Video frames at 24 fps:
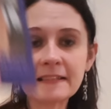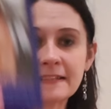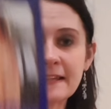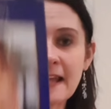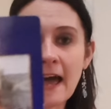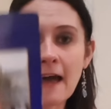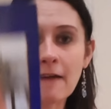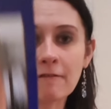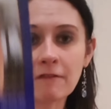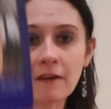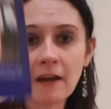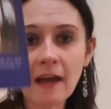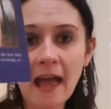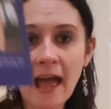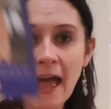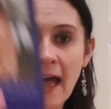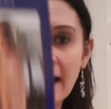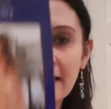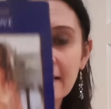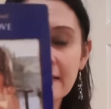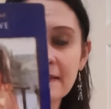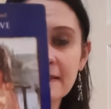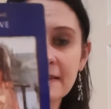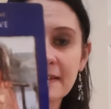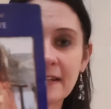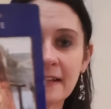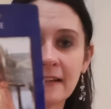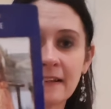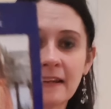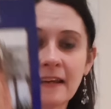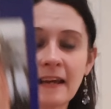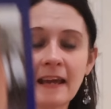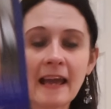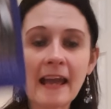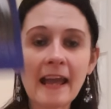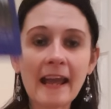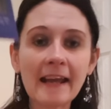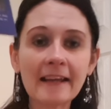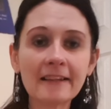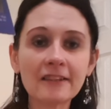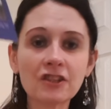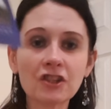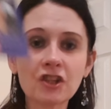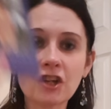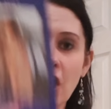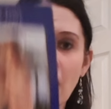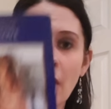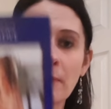never ending.
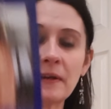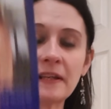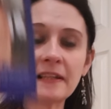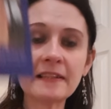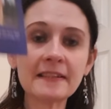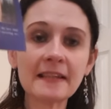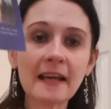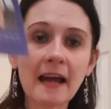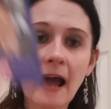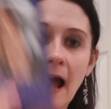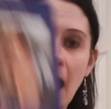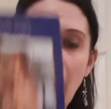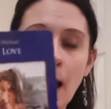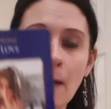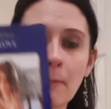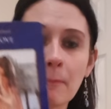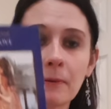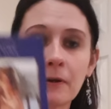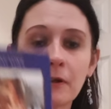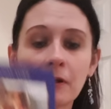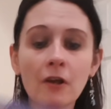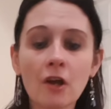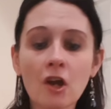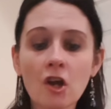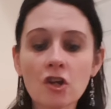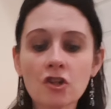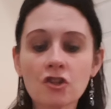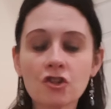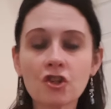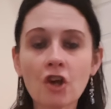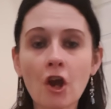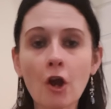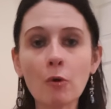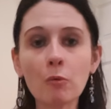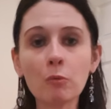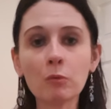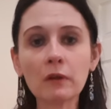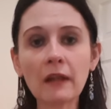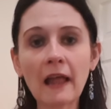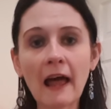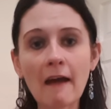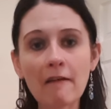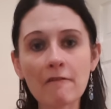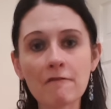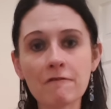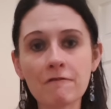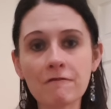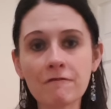It's going to happen. Don't
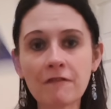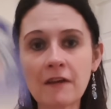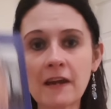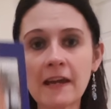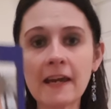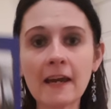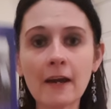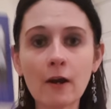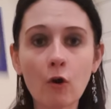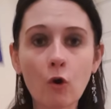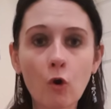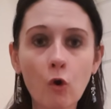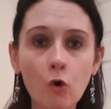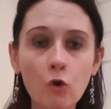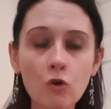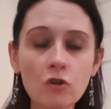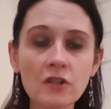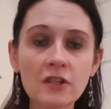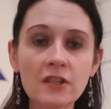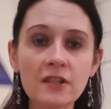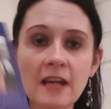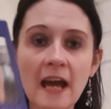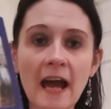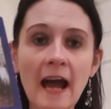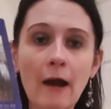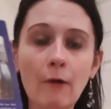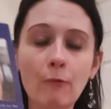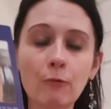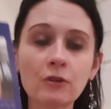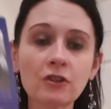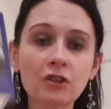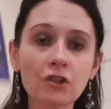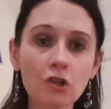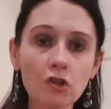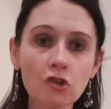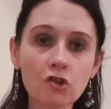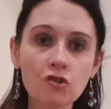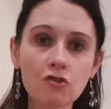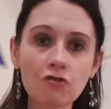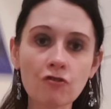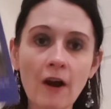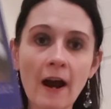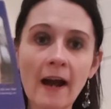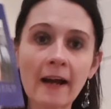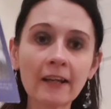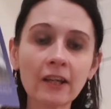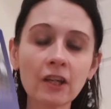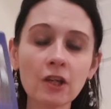let fear or doubt
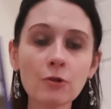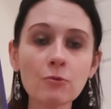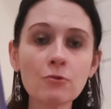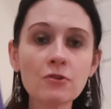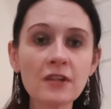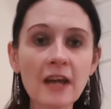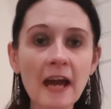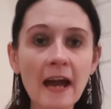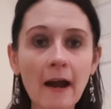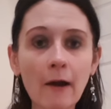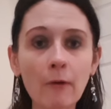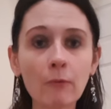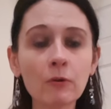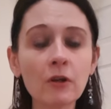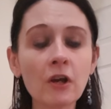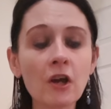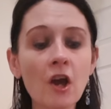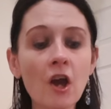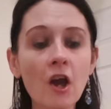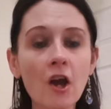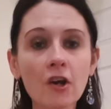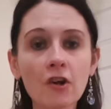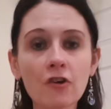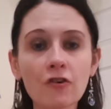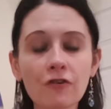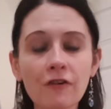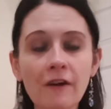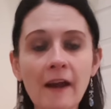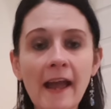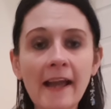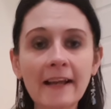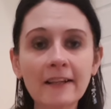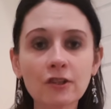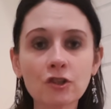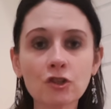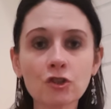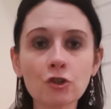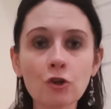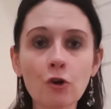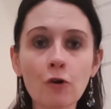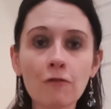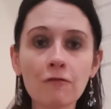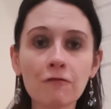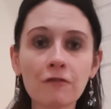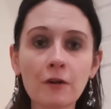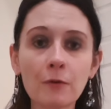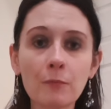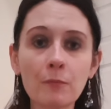drag you down and create
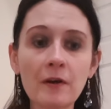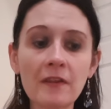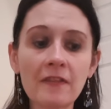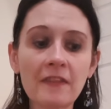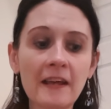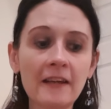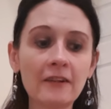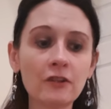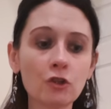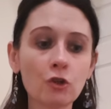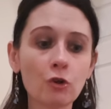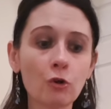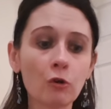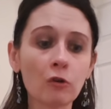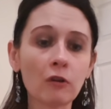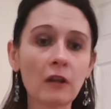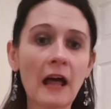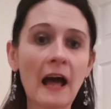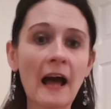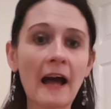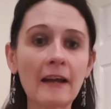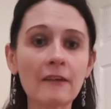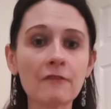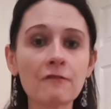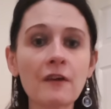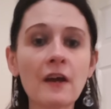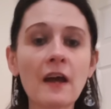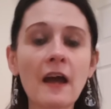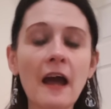suffering within your life.